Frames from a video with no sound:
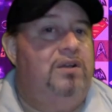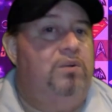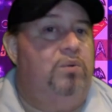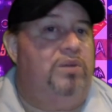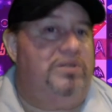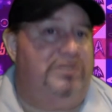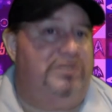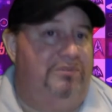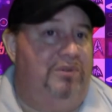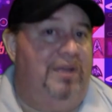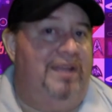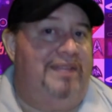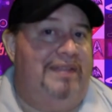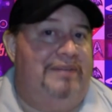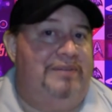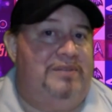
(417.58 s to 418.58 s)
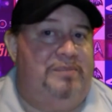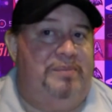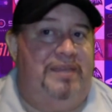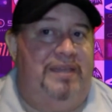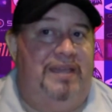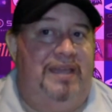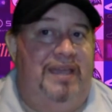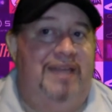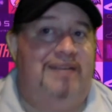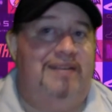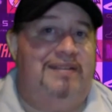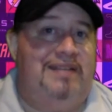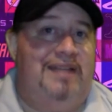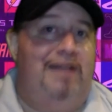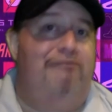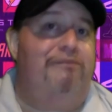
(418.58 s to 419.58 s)
wasn't right, that was being handed
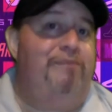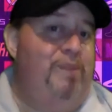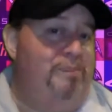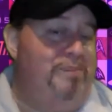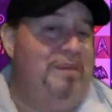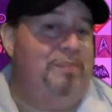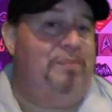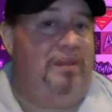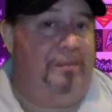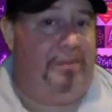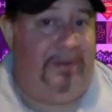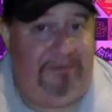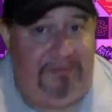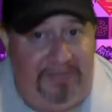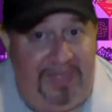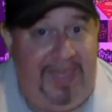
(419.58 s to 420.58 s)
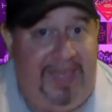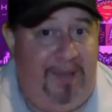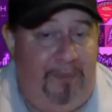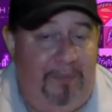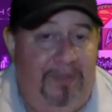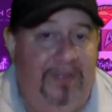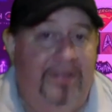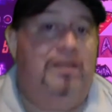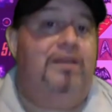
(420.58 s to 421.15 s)
down from the people above them,